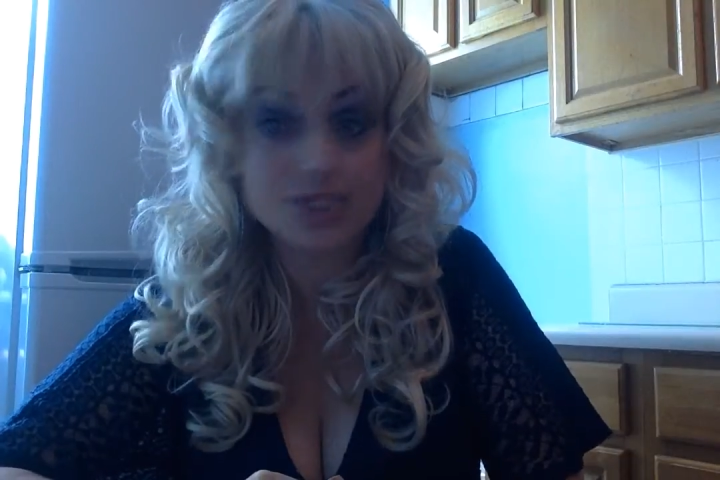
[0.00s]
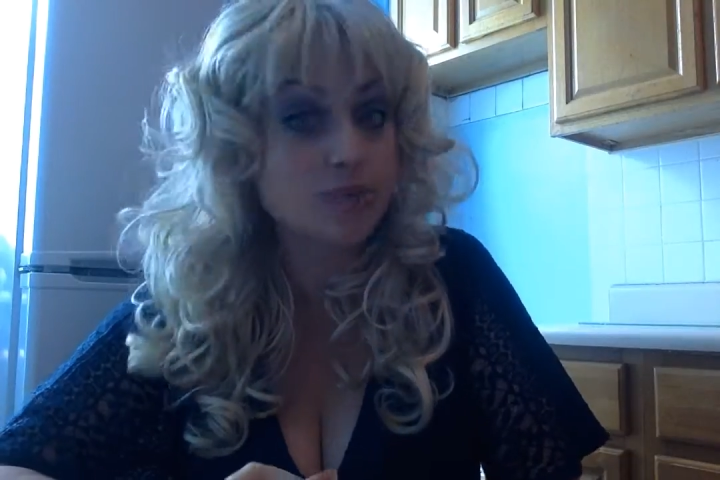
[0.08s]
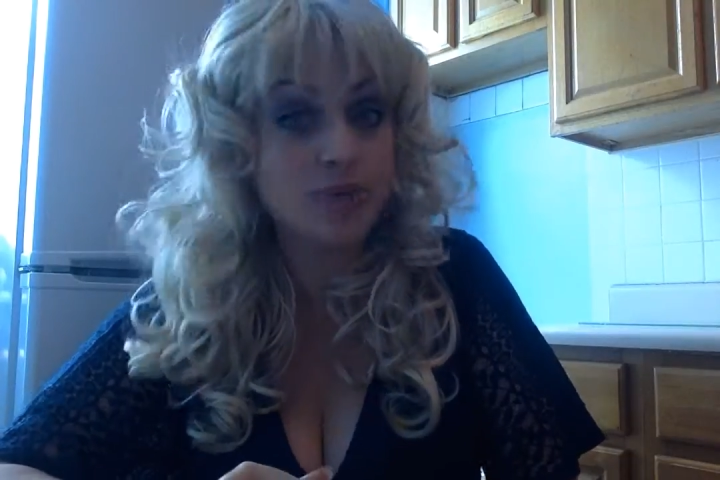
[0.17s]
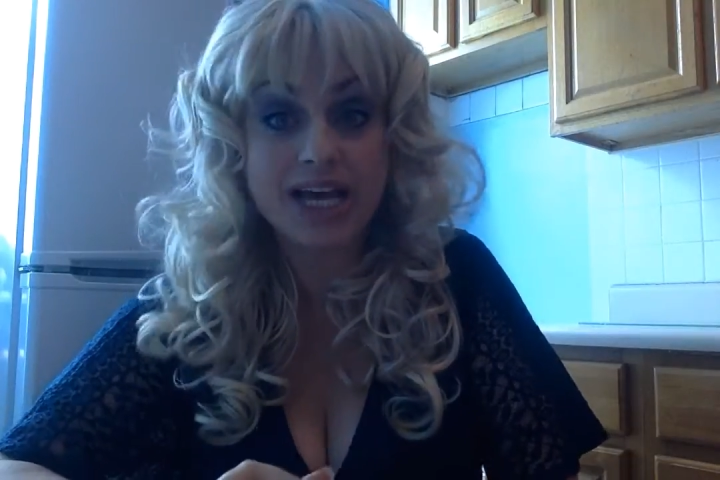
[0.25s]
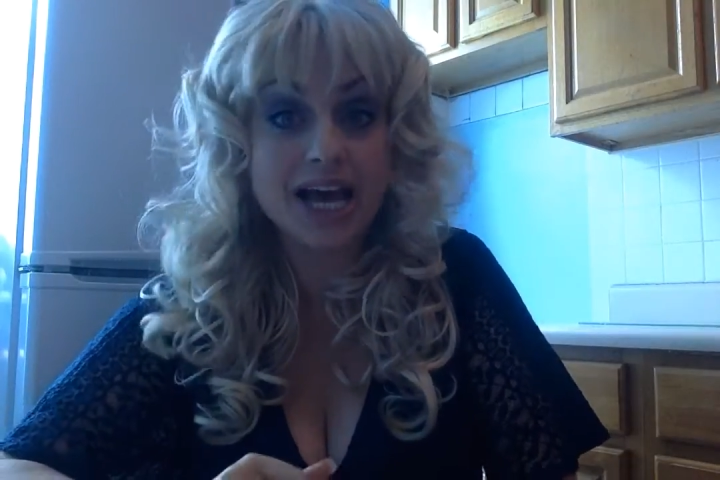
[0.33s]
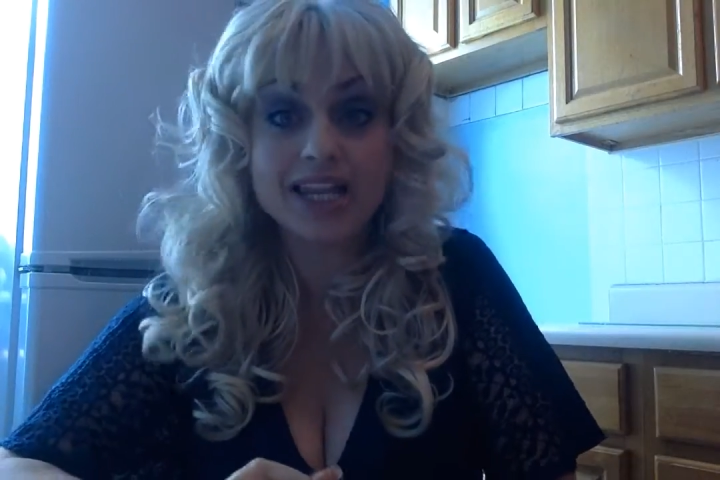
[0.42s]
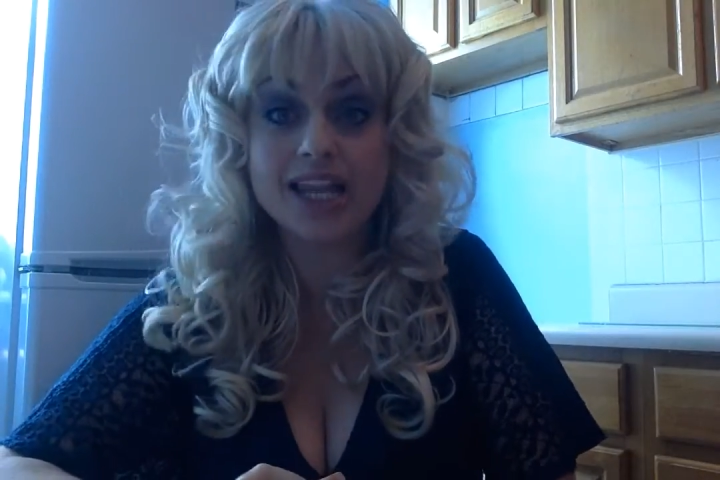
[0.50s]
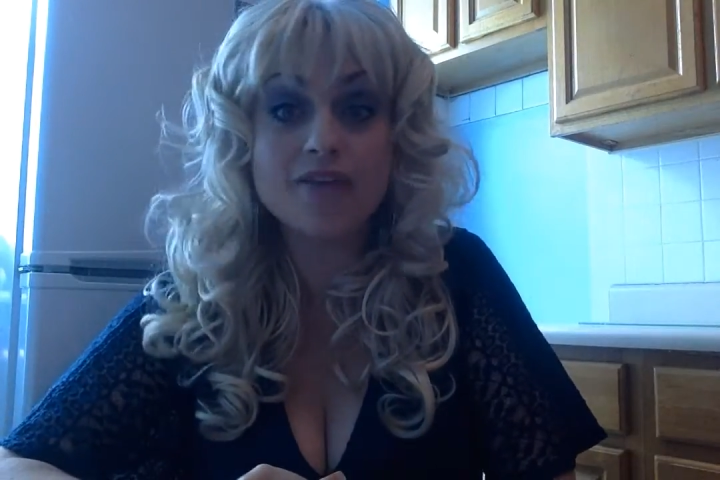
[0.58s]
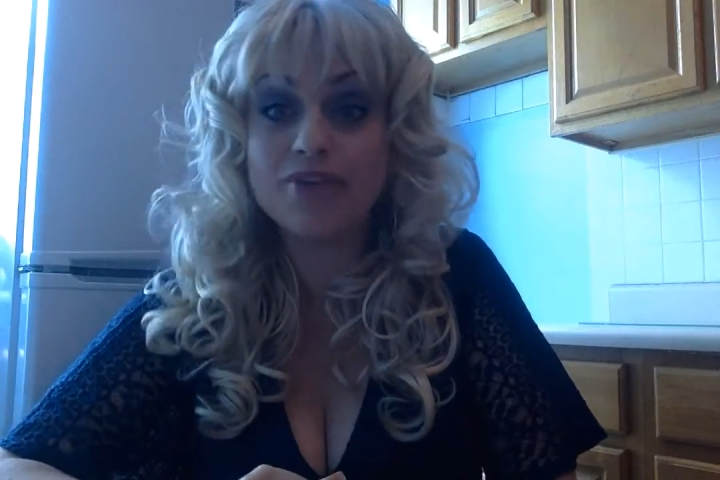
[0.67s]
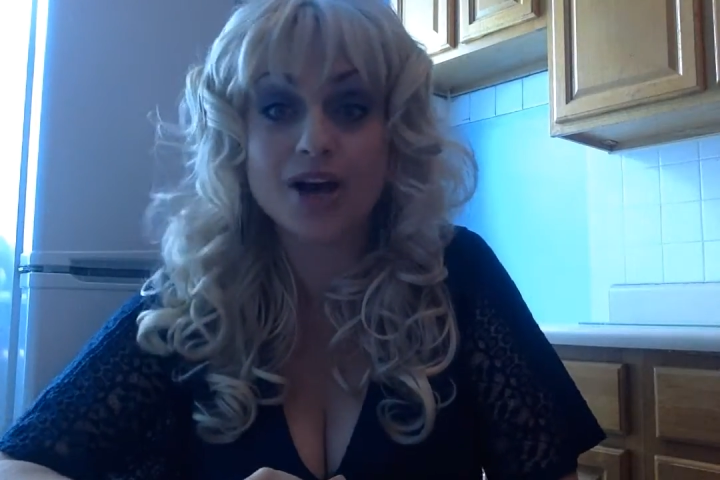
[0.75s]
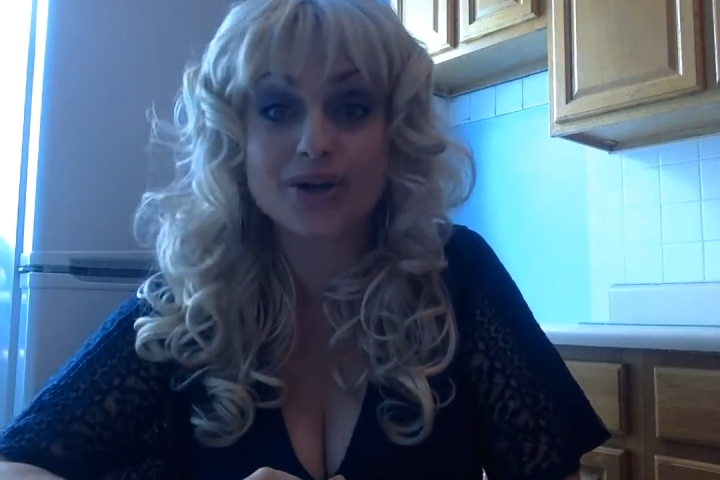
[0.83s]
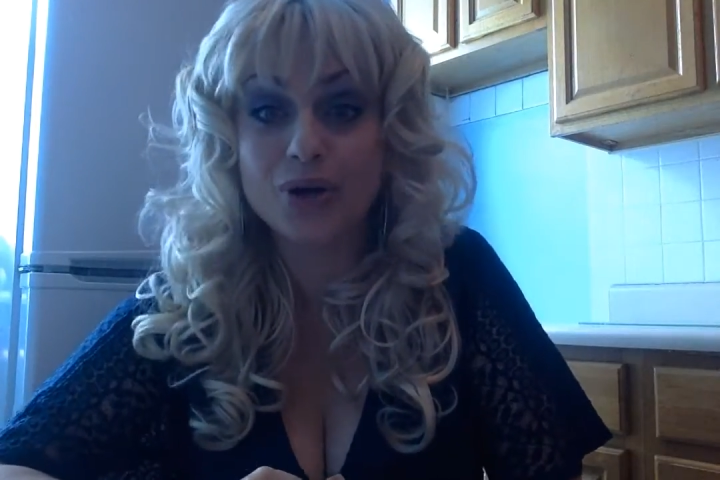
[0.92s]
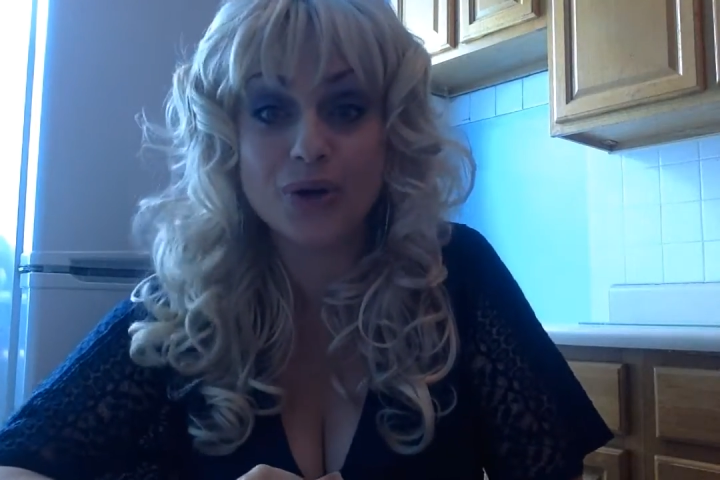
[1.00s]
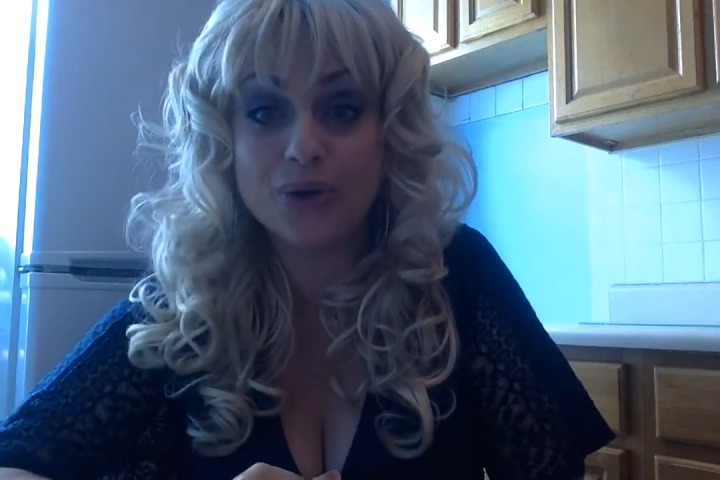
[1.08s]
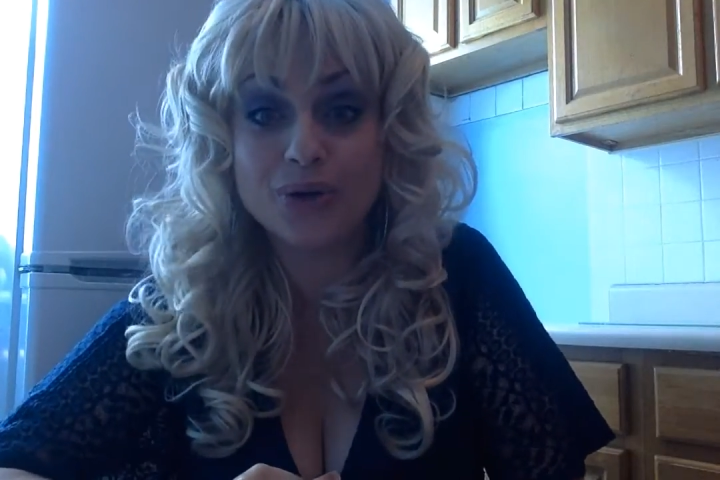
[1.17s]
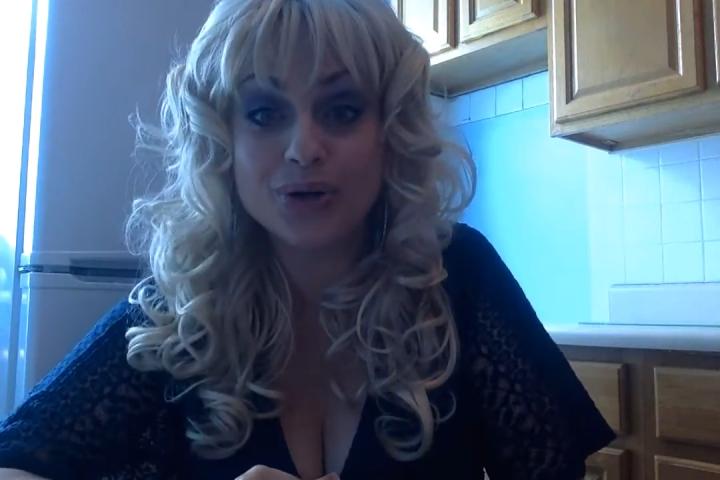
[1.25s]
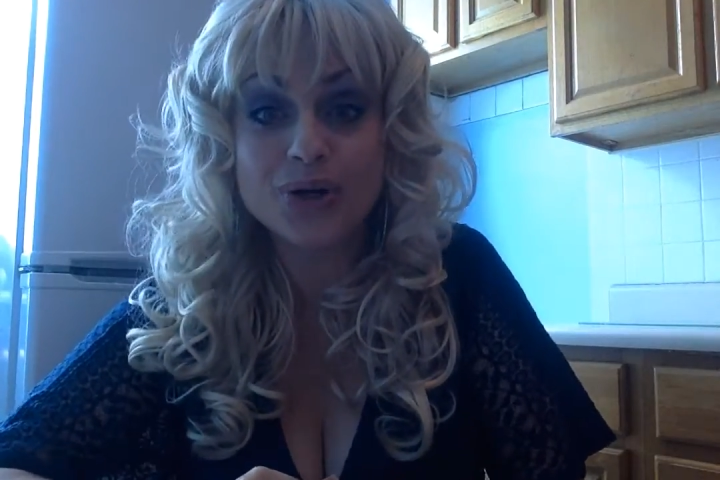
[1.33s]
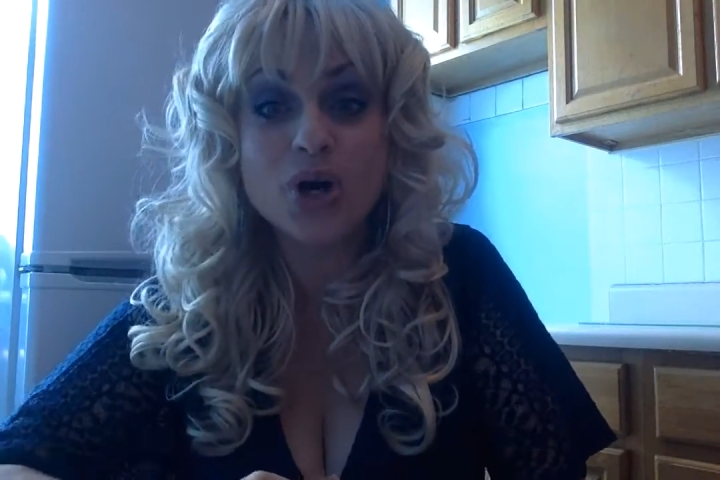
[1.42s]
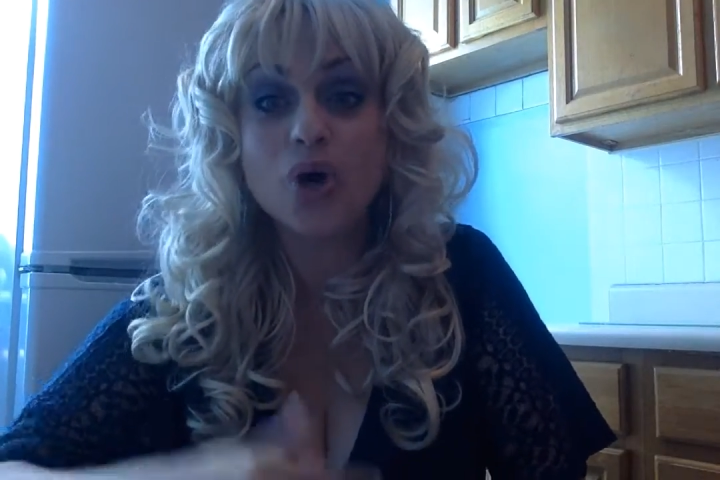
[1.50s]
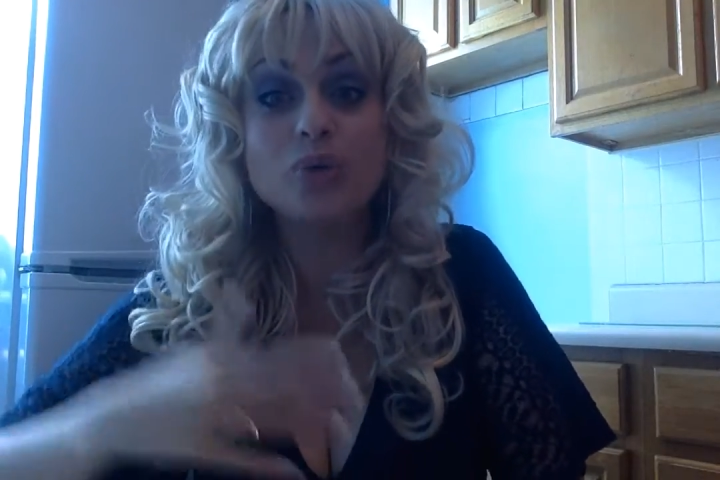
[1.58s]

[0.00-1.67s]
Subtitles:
Because we got to love our coral.